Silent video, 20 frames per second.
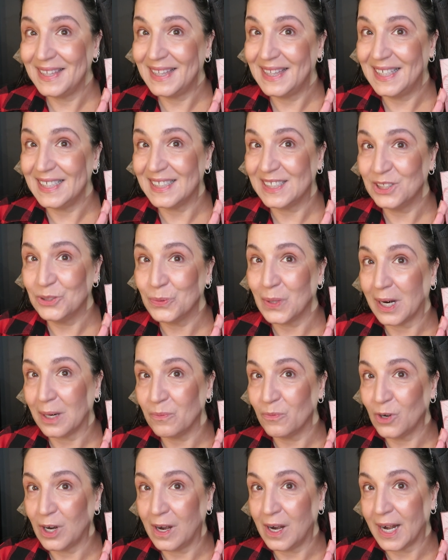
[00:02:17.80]
this is what
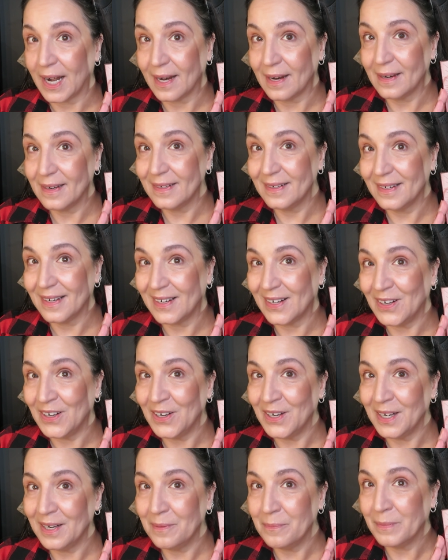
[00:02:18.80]
I'm wearing
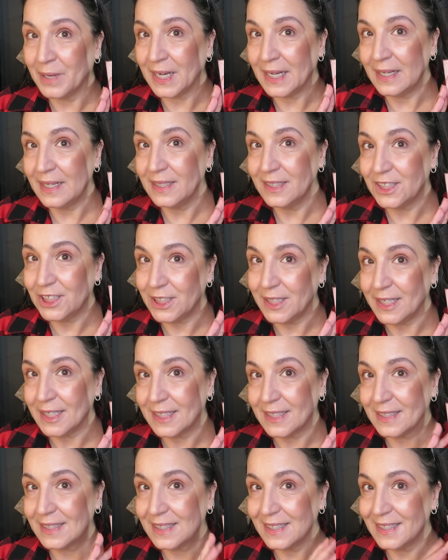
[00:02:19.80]
on my
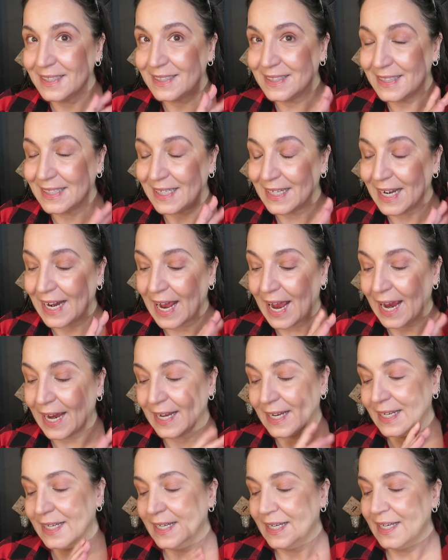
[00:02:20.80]
cheeks today.
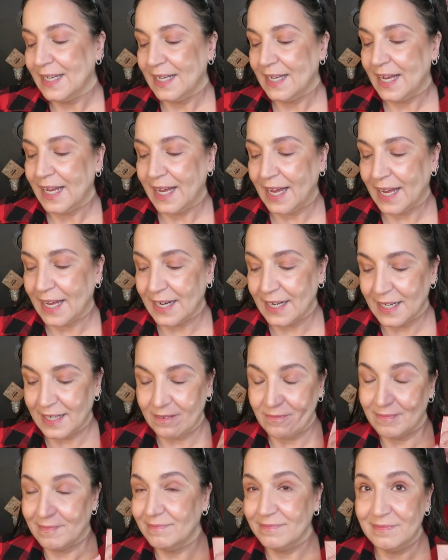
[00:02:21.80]
And
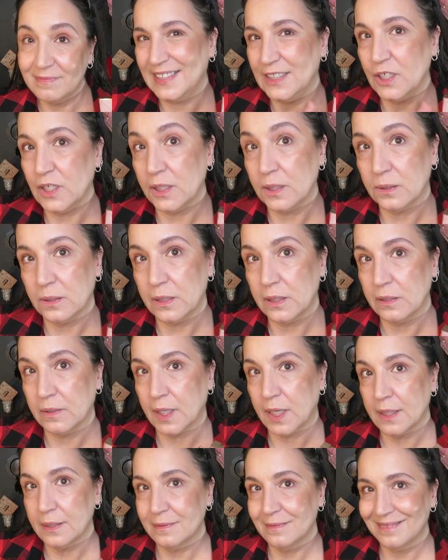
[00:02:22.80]
you know who you
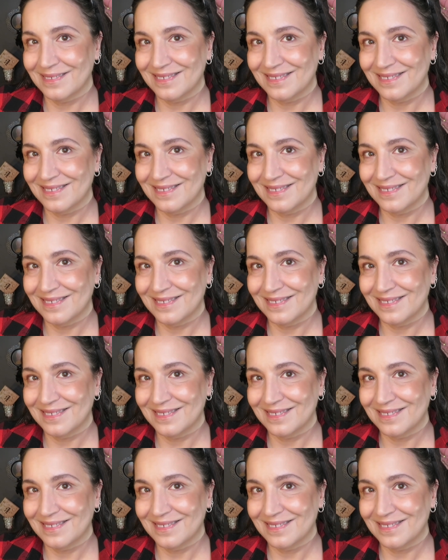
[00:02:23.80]
are.